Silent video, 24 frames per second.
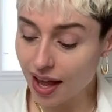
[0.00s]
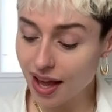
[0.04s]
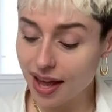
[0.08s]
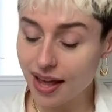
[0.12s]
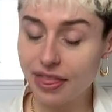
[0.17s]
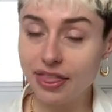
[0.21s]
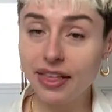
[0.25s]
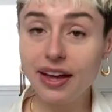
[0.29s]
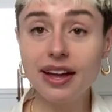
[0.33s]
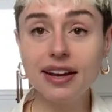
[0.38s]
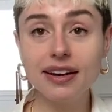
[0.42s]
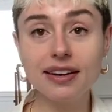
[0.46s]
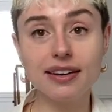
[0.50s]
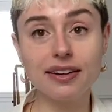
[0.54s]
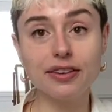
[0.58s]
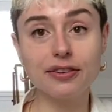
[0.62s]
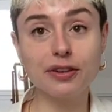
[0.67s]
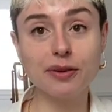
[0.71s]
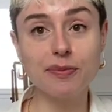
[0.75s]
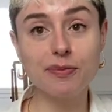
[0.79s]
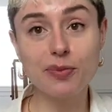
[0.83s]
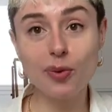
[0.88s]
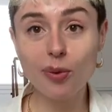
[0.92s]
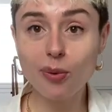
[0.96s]
Then
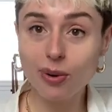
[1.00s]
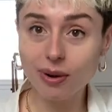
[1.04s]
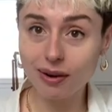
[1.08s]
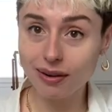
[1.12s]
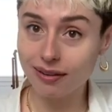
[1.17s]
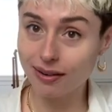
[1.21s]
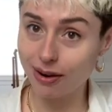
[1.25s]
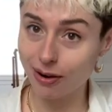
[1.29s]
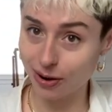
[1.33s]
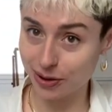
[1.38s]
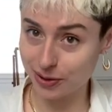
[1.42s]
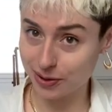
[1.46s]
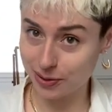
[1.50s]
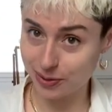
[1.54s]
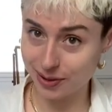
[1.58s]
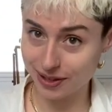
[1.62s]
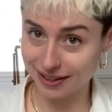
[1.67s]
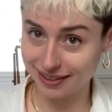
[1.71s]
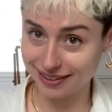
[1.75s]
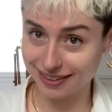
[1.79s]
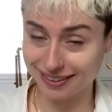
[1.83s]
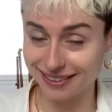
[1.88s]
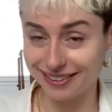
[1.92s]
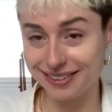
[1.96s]
some more art
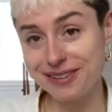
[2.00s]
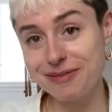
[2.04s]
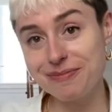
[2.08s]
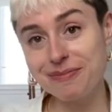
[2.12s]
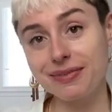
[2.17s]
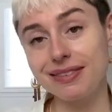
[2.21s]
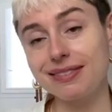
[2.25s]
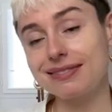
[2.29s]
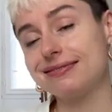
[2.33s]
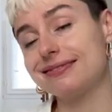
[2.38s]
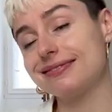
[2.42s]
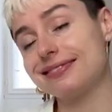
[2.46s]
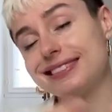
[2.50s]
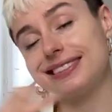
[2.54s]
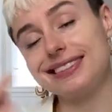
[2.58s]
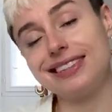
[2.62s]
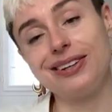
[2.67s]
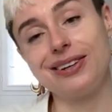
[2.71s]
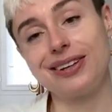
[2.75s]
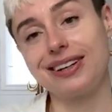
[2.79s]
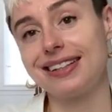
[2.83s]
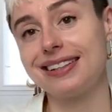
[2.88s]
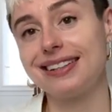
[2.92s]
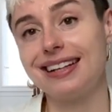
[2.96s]
criticism.
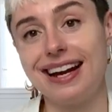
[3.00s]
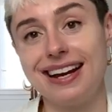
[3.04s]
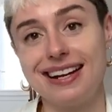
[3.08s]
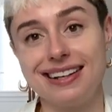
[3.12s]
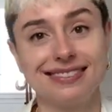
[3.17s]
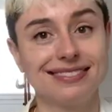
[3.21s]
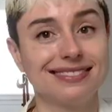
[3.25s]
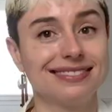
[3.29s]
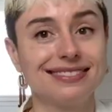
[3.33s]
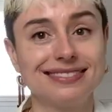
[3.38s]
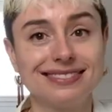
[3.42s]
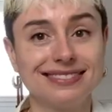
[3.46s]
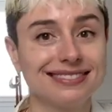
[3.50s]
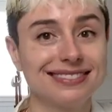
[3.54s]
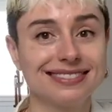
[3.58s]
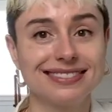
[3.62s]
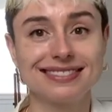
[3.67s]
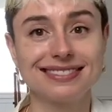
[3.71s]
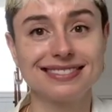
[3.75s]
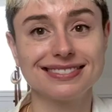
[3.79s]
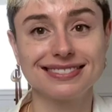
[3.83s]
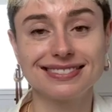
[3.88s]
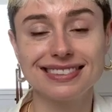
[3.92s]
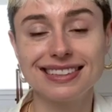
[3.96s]
Look, hey,
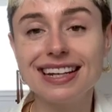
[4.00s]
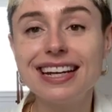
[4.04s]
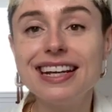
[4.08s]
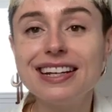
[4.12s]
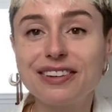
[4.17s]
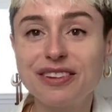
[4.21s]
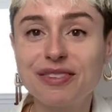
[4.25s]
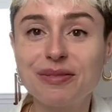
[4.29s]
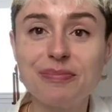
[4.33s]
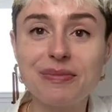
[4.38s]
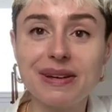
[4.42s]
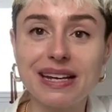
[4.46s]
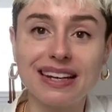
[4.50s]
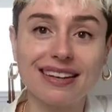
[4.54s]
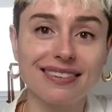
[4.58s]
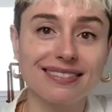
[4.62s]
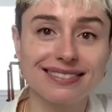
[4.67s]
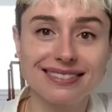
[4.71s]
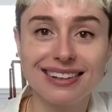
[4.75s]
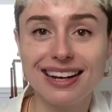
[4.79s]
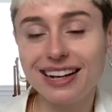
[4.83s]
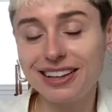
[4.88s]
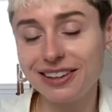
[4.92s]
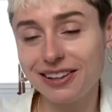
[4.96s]
it's me.
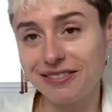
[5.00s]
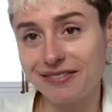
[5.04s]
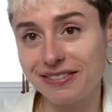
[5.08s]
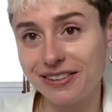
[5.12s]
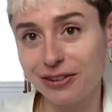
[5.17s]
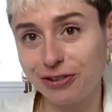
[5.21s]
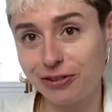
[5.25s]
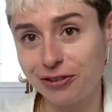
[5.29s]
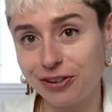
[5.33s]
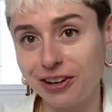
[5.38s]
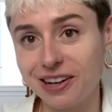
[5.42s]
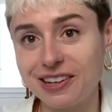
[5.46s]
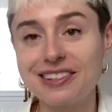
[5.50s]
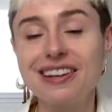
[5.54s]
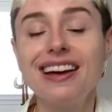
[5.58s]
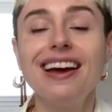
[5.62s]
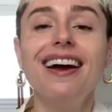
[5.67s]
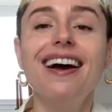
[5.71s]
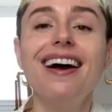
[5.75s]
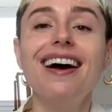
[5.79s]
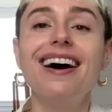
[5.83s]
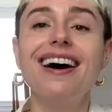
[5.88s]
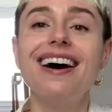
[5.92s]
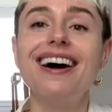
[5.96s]
I love this shit.
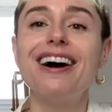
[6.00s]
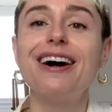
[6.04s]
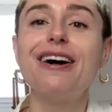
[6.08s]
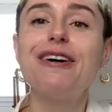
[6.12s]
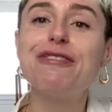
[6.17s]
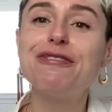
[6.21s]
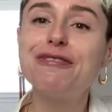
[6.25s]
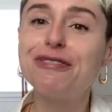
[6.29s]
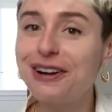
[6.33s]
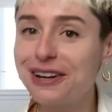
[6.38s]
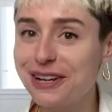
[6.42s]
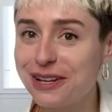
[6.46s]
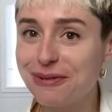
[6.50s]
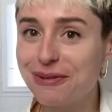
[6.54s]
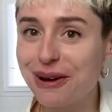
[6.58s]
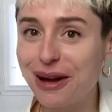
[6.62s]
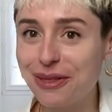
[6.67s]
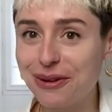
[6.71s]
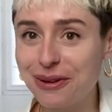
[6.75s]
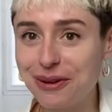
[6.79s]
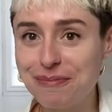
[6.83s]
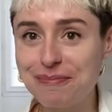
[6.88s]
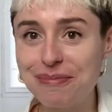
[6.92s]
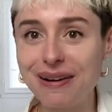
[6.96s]
Funny
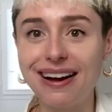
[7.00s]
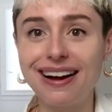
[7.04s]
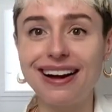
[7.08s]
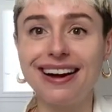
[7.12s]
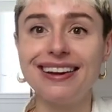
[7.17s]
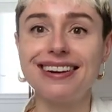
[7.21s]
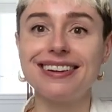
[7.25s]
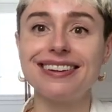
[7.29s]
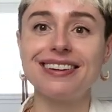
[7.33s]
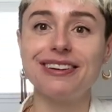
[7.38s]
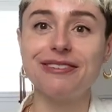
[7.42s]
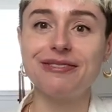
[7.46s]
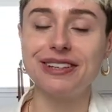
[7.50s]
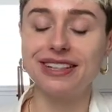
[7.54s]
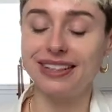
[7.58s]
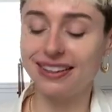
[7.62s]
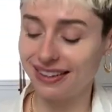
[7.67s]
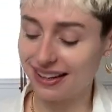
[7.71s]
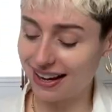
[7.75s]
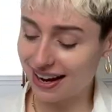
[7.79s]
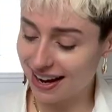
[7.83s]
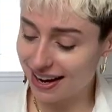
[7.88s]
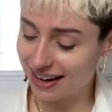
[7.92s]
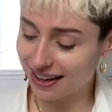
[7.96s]
Weather by Olivia
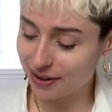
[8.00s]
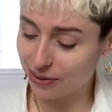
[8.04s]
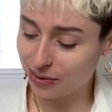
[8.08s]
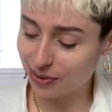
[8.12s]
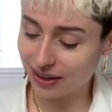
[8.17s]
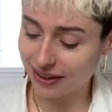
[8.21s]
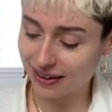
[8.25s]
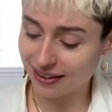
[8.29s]
Lang.